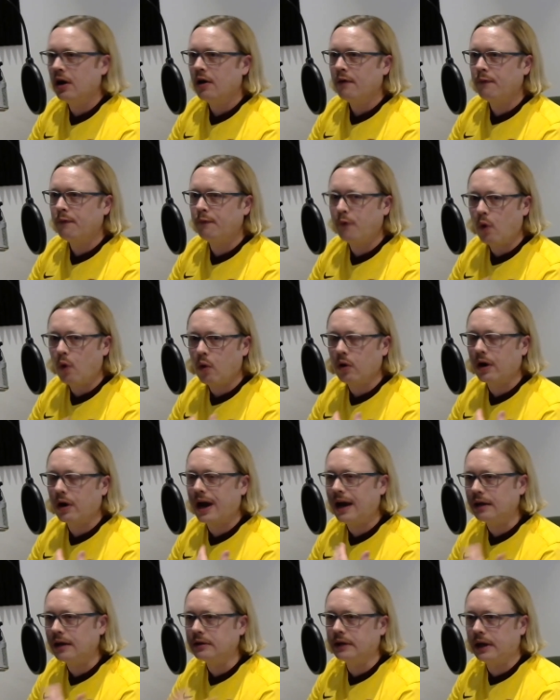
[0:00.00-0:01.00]
for
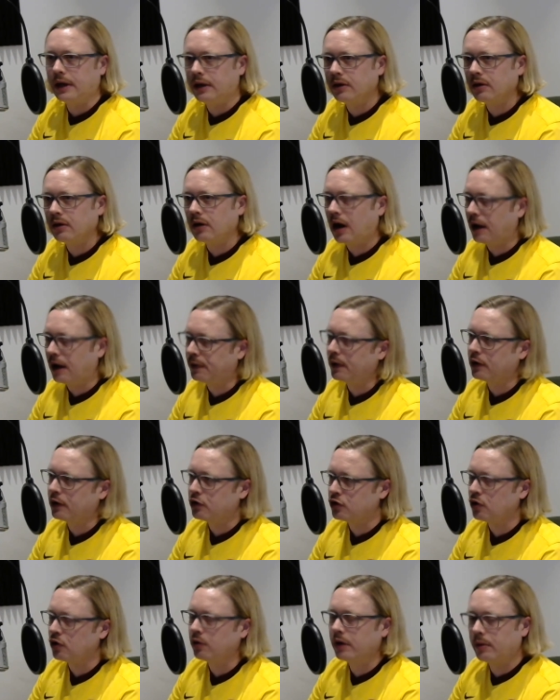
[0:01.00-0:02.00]
a leader, I thought
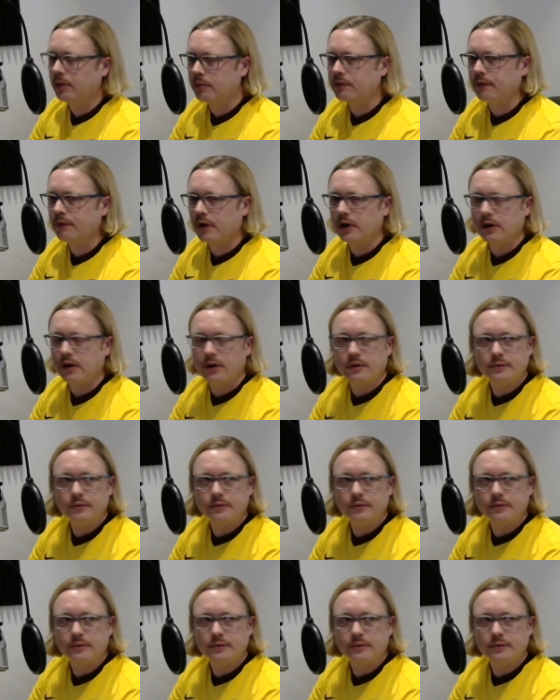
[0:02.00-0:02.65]
Schöne was very good.